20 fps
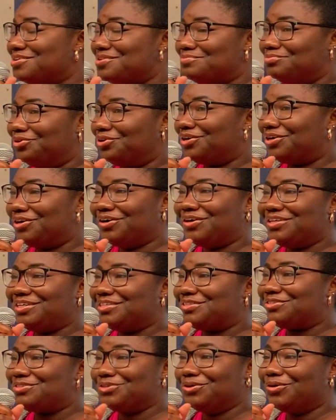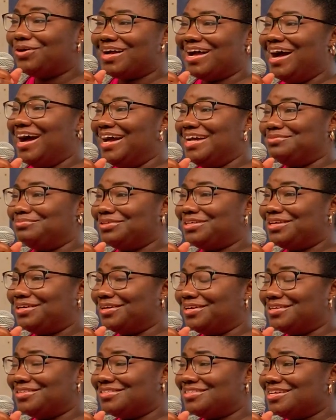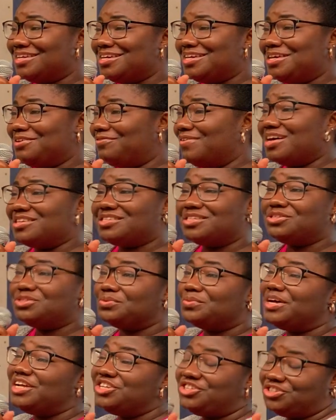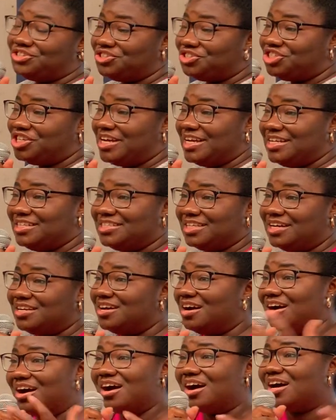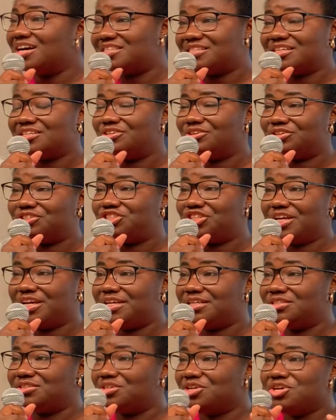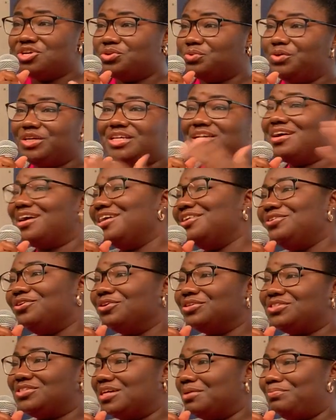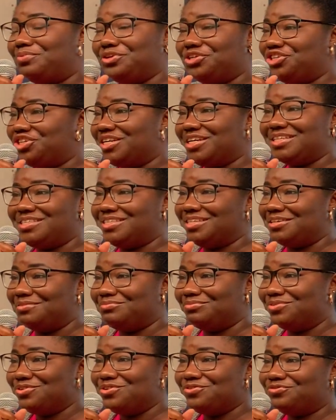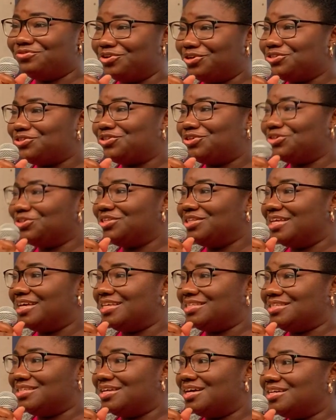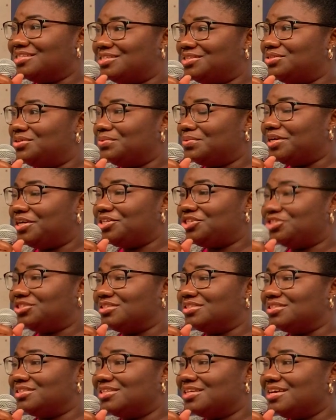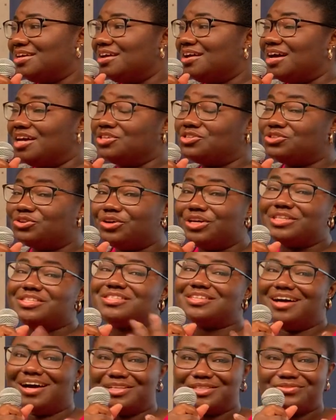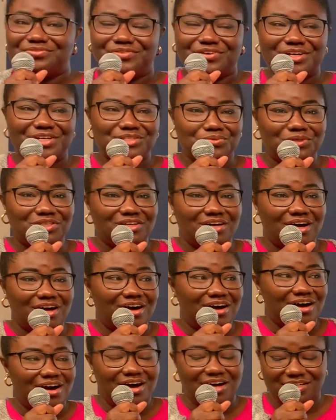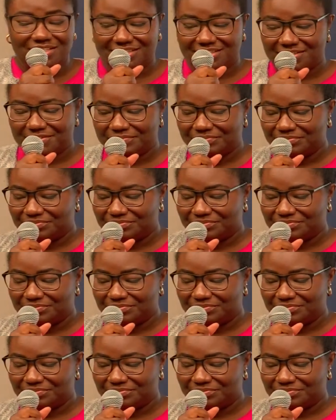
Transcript: But God is so kind, because if our situation change and our hearts are not changed, we cannot appreciate him for his goodness in our situation. And so it starts first with our hearts.